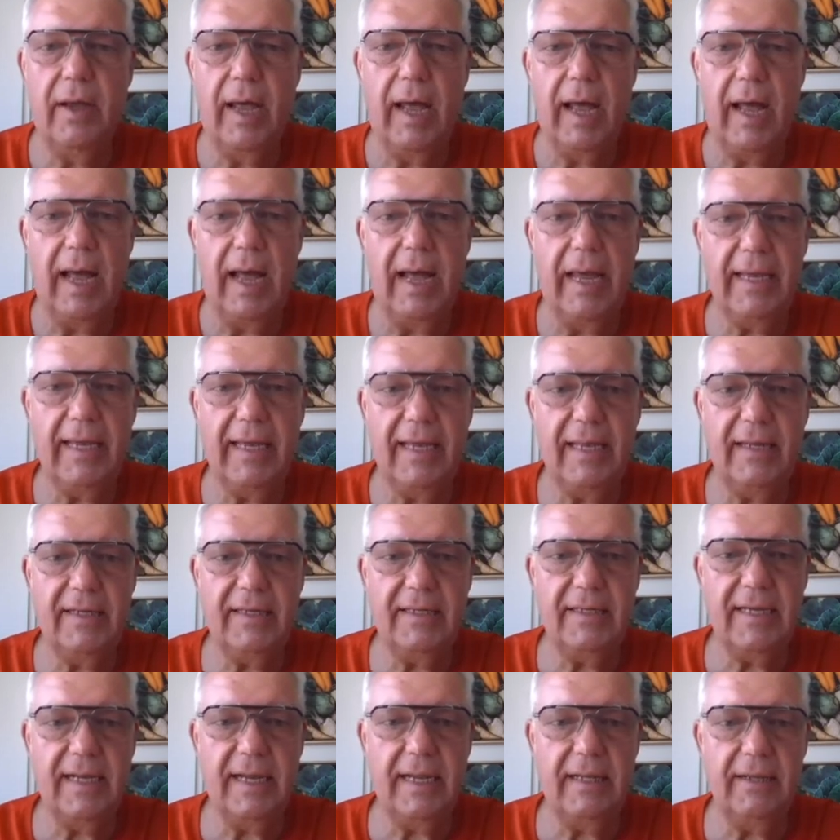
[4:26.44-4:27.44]
I can
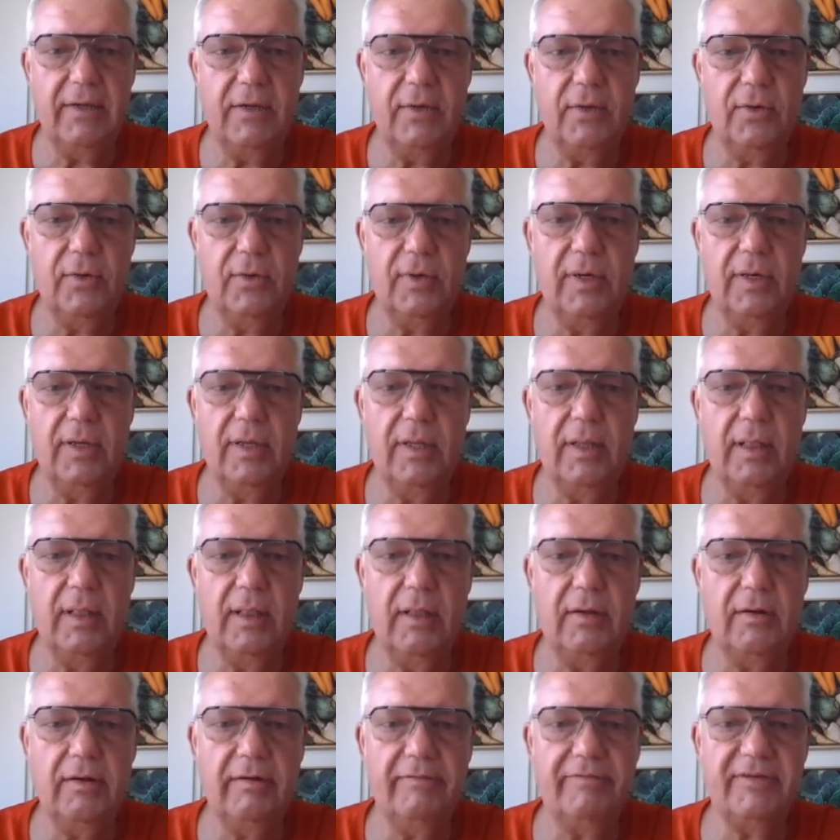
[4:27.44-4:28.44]
tell you a
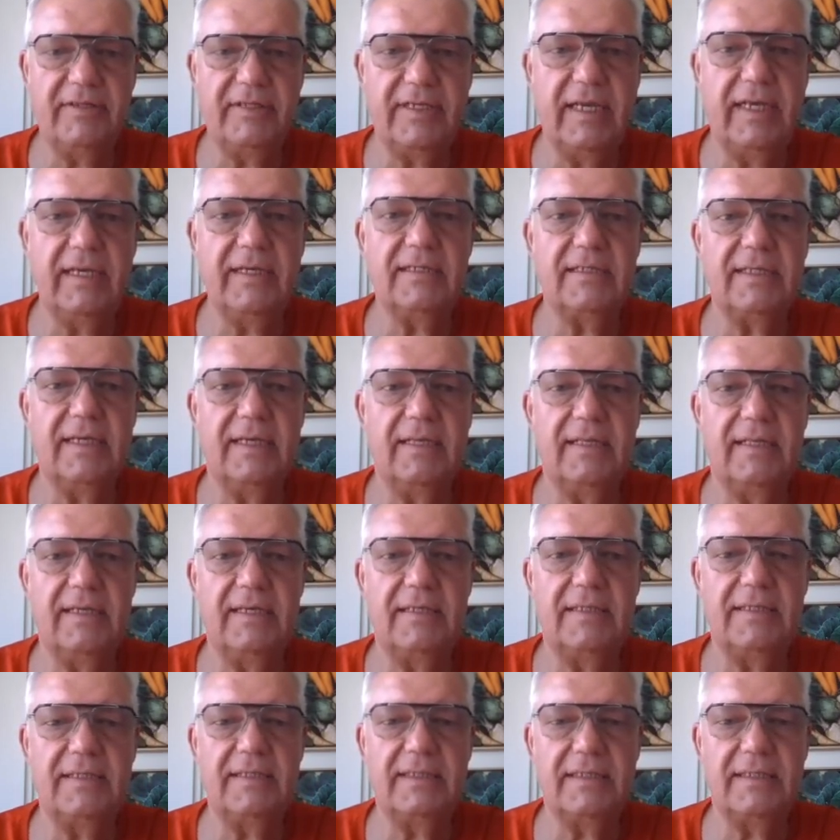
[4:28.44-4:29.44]
lot of things in
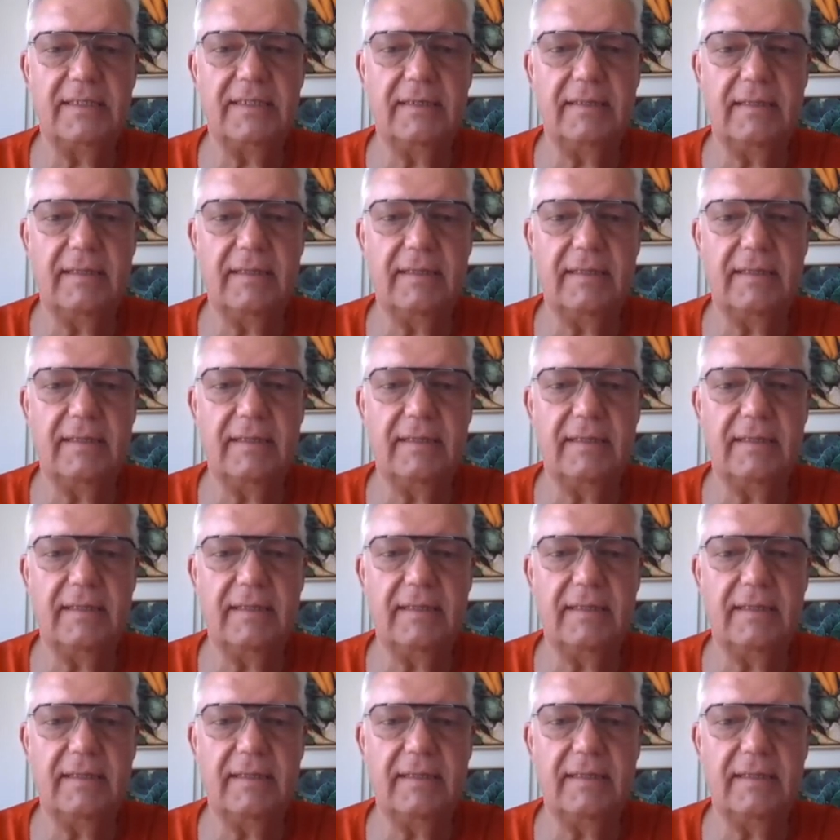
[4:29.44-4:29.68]
this